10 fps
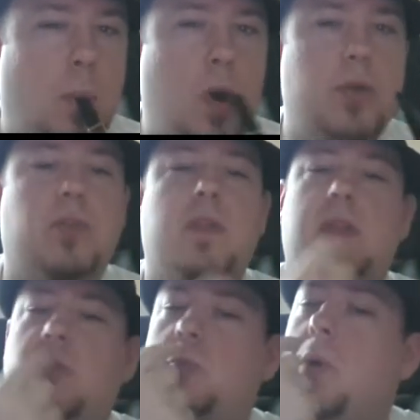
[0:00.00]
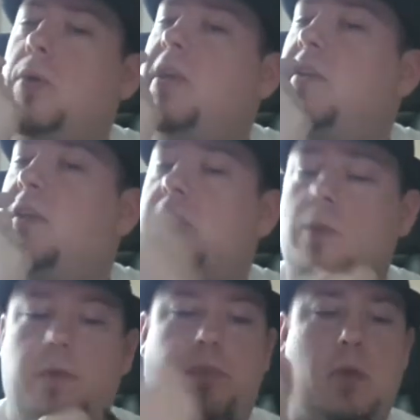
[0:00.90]
so that the smoke does hit the
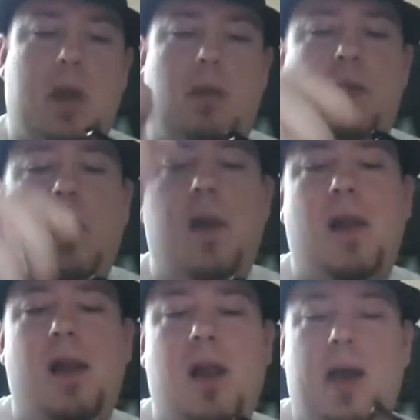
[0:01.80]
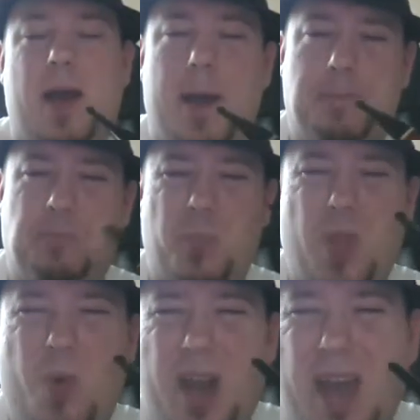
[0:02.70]
roof of your mouth.
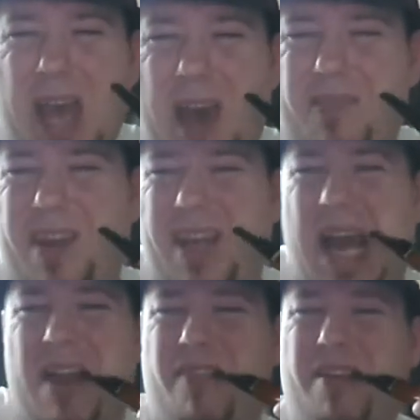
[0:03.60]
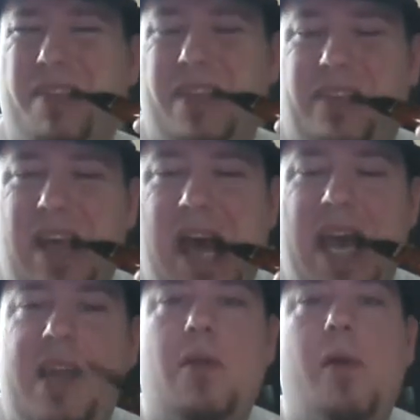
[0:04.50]
When I have it kind of off to the
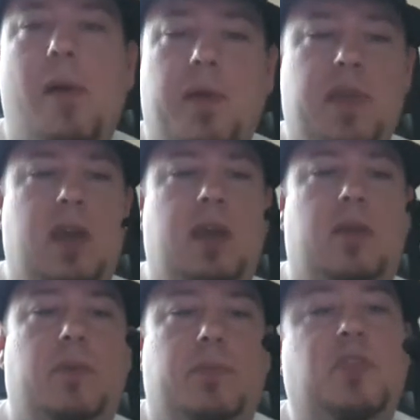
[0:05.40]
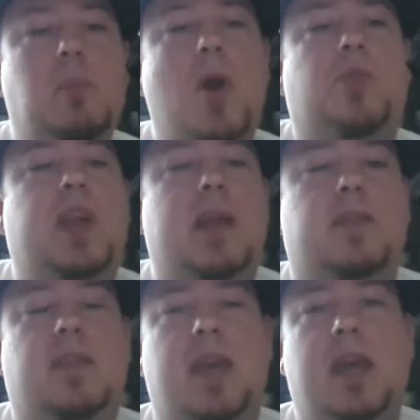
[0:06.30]
side, the smoke
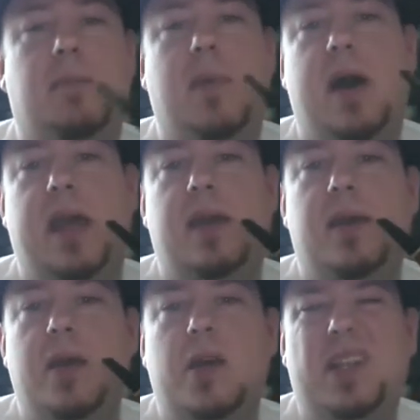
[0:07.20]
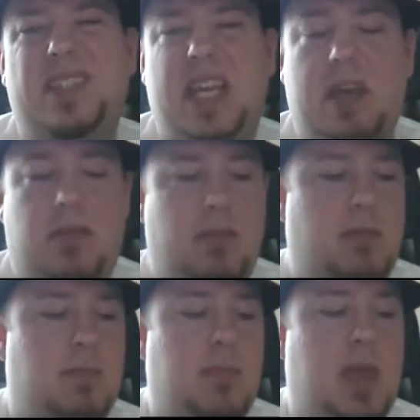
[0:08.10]
tends to hit my teeth,
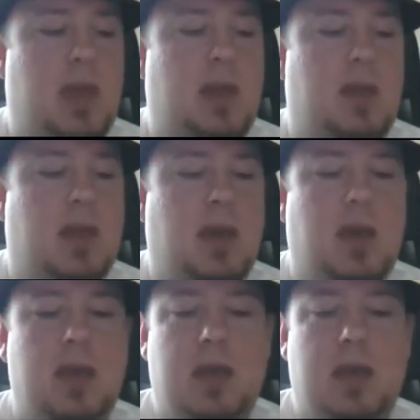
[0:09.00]
and to